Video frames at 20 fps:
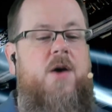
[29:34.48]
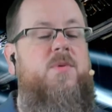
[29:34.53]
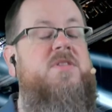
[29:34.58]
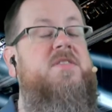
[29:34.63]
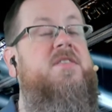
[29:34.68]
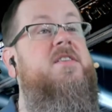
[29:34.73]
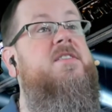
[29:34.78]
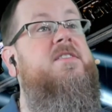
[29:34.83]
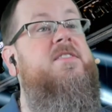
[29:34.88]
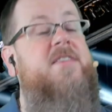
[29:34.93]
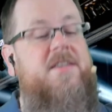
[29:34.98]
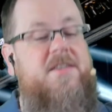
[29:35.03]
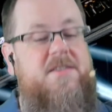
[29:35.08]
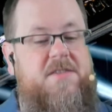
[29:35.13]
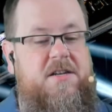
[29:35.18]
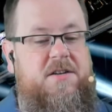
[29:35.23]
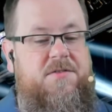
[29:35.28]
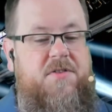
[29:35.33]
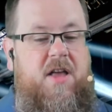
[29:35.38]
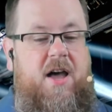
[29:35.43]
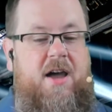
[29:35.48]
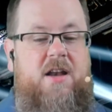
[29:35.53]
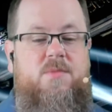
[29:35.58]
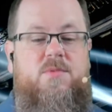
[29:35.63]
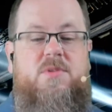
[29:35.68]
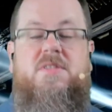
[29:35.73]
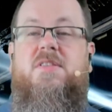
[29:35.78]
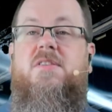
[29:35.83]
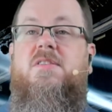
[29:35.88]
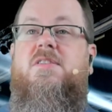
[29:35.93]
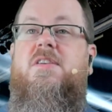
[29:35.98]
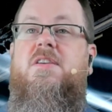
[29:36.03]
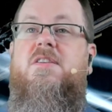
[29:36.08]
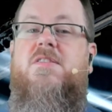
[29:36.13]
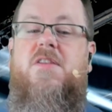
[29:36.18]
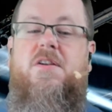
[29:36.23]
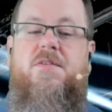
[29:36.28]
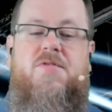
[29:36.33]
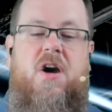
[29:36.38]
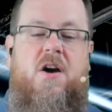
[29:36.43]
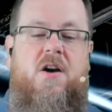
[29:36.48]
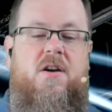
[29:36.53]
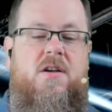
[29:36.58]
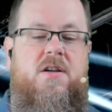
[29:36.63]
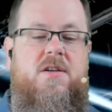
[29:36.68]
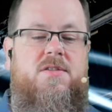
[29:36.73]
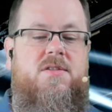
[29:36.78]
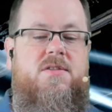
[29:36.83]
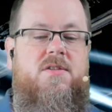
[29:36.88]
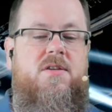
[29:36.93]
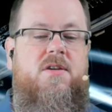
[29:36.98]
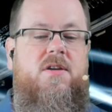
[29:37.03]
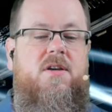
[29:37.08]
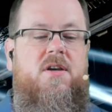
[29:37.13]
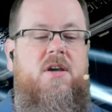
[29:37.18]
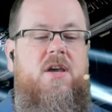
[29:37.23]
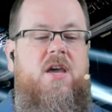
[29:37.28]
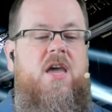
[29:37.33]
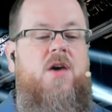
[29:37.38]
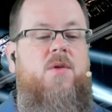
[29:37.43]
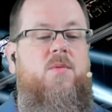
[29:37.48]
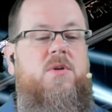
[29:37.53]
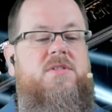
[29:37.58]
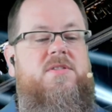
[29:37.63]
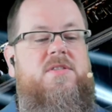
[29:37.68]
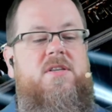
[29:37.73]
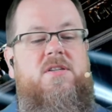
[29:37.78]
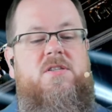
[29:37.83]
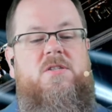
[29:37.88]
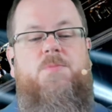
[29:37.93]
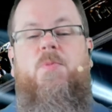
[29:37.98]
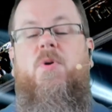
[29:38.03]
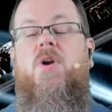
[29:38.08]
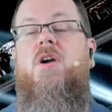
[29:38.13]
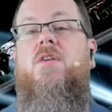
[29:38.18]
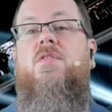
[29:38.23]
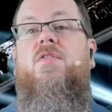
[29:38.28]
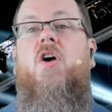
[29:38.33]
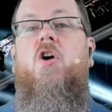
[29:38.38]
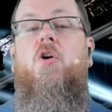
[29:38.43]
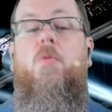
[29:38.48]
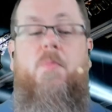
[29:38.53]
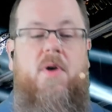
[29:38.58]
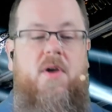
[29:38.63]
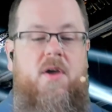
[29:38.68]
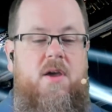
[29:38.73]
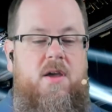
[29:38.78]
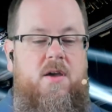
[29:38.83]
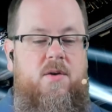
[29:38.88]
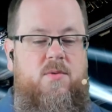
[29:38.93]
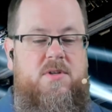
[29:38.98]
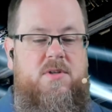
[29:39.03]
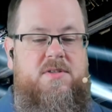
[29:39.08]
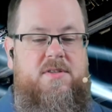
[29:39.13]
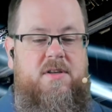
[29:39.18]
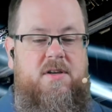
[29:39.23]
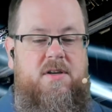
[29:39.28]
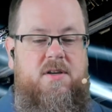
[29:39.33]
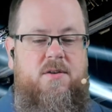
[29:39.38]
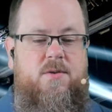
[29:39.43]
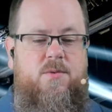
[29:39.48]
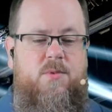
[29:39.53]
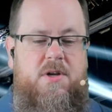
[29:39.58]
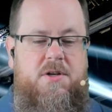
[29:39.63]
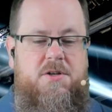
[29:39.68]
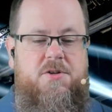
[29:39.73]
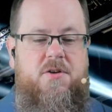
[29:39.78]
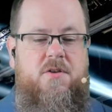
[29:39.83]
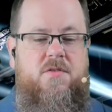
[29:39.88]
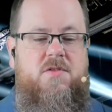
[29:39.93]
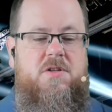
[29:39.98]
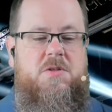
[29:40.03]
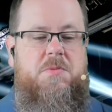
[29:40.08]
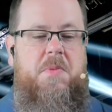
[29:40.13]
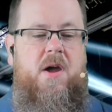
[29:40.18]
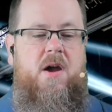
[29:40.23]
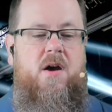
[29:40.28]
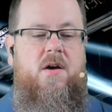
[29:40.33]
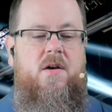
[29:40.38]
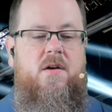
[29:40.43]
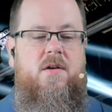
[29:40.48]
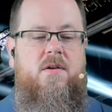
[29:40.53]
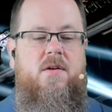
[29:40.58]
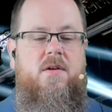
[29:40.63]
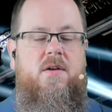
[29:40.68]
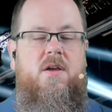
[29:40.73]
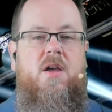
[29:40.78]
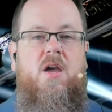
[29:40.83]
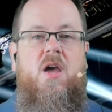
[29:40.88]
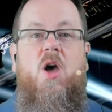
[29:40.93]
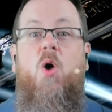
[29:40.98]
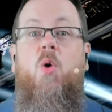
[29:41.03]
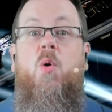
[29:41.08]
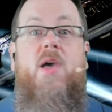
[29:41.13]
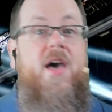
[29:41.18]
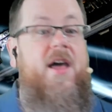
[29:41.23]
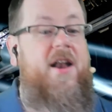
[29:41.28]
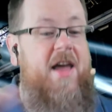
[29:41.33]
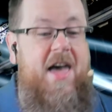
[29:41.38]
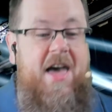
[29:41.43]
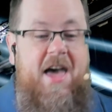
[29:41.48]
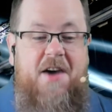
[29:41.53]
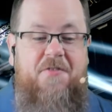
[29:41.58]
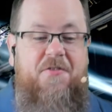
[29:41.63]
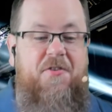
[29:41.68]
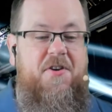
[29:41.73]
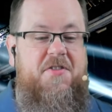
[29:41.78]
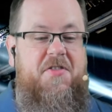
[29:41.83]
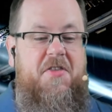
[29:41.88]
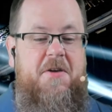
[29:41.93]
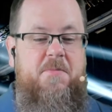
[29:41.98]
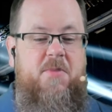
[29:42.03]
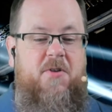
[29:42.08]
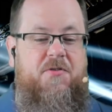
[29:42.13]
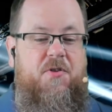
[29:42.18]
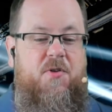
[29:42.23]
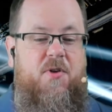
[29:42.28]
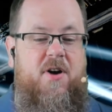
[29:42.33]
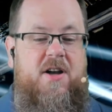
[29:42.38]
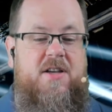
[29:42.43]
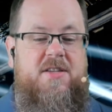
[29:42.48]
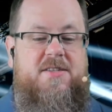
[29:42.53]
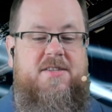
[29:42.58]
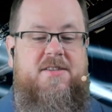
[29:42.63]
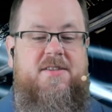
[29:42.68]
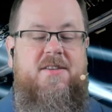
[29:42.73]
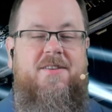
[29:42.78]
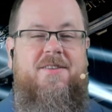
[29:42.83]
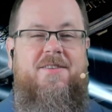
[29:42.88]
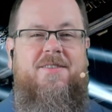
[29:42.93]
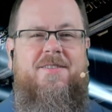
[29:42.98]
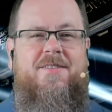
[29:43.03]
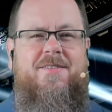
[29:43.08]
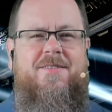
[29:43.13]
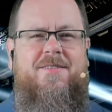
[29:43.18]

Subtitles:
It was the season of light, it was the season of darkness. It was the spring of hope, it was the winter of despair. We had everything before us,